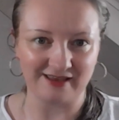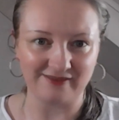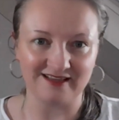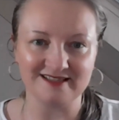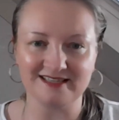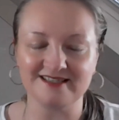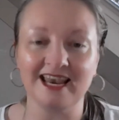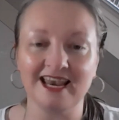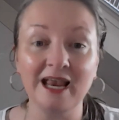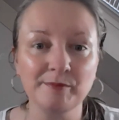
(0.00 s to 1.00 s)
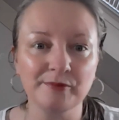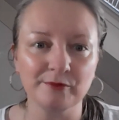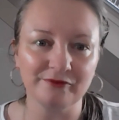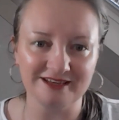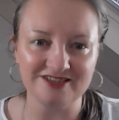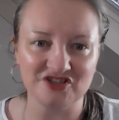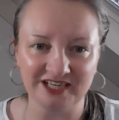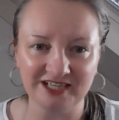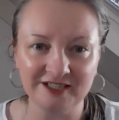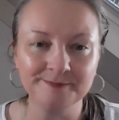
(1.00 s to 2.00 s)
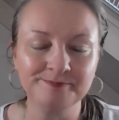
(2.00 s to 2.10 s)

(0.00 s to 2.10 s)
I think, since April this year.